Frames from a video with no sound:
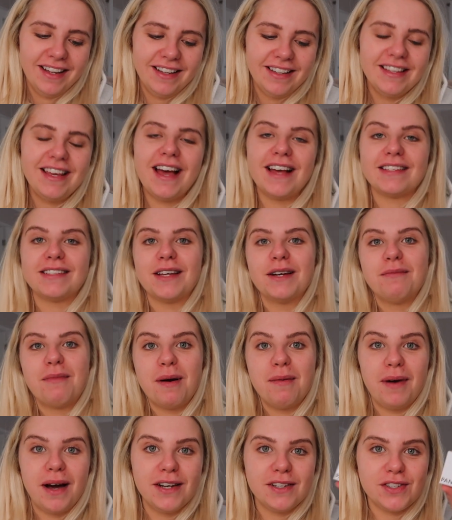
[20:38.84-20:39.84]
Yeah, so
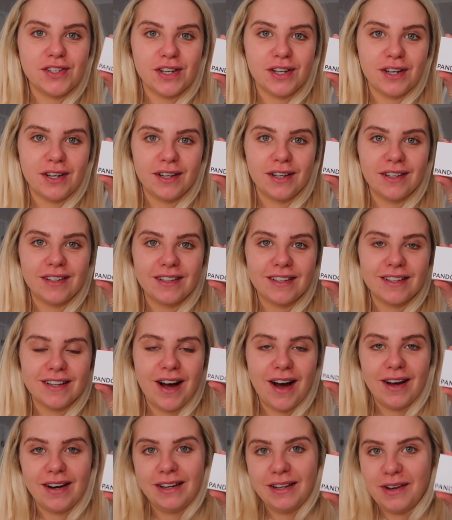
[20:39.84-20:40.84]
my manager
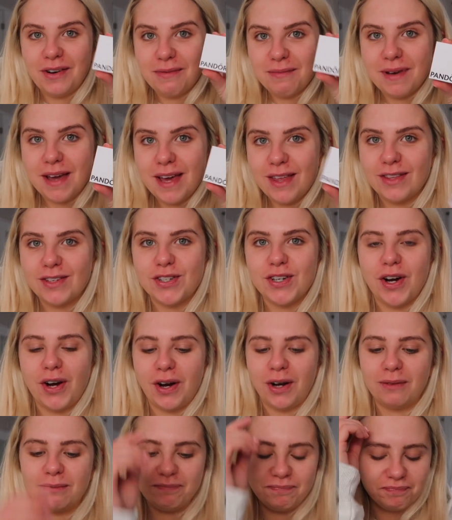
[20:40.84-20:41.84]
kindly got me the
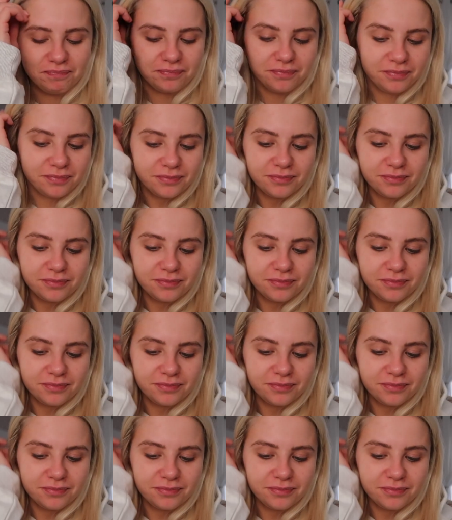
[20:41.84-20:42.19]
charm,